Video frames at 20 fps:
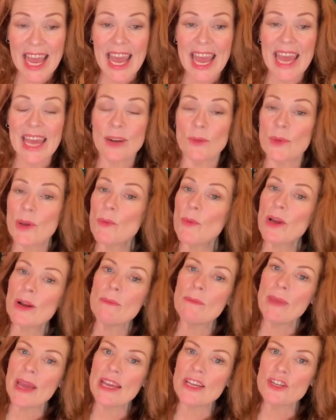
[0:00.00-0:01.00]
And we want to
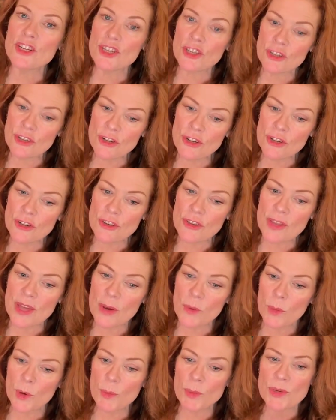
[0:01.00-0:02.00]
make sure that
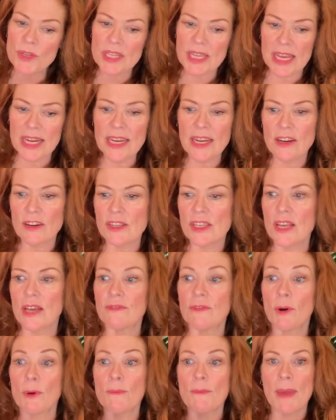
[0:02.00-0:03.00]
we're presenting ourselves
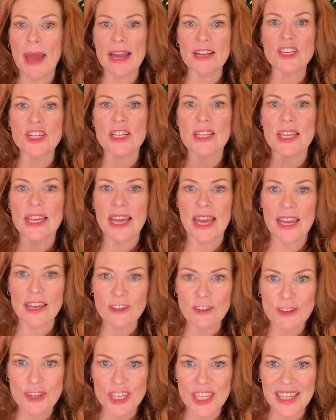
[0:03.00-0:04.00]
or matching the
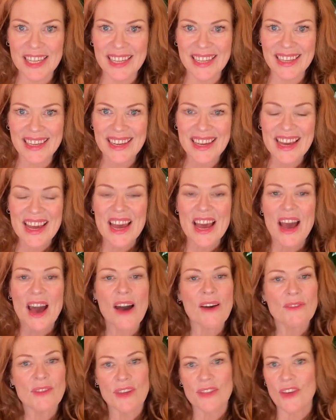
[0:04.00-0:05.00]
energy
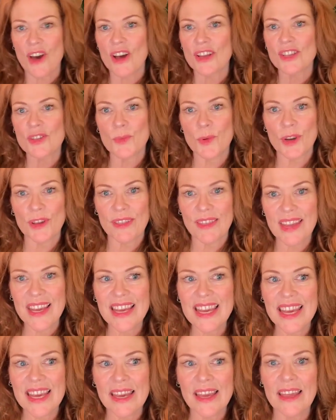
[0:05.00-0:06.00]
of the thoughts we're
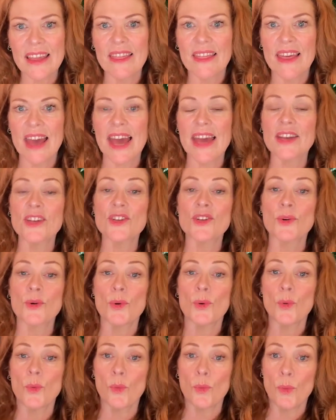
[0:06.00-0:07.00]
thinking that
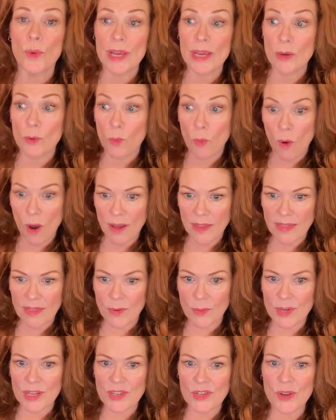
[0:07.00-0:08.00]
we want the
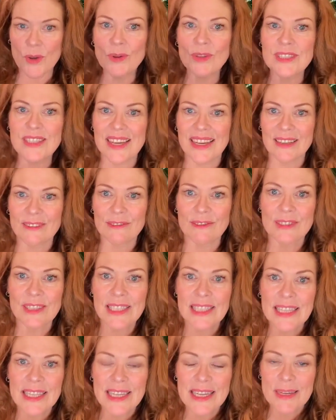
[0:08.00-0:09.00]
result of.
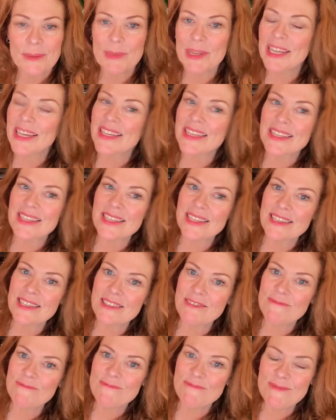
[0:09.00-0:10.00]

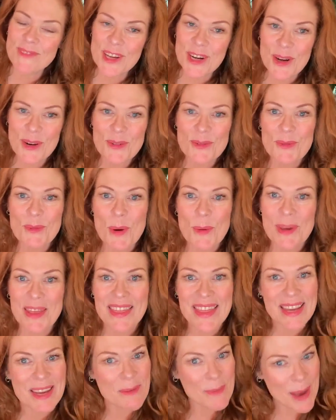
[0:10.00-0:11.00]
Because, you know, what we
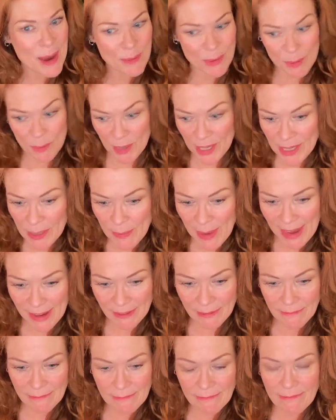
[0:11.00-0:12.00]
think about, we bring
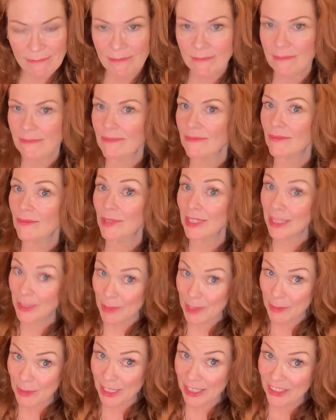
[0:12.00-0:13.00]
about, whether
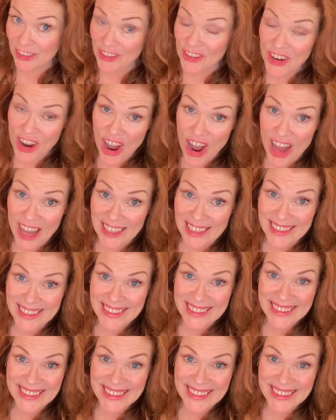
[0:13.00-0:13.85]
we want it or not.